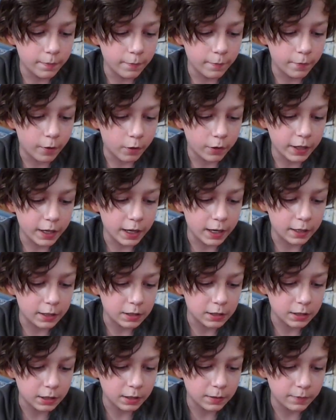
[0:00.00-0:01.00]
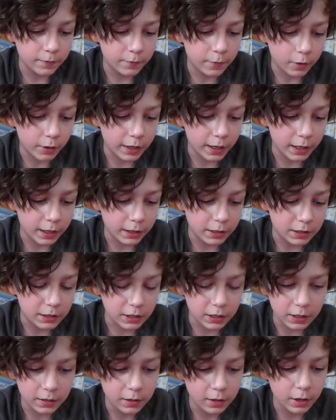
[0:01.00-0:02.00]

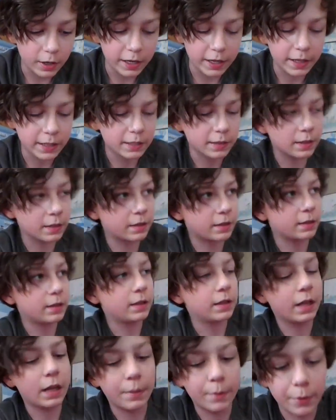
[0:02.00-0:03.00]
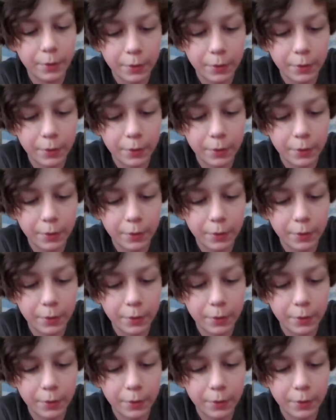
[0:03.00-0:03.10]
volcanicus-y. Oh yeah, that's the name of the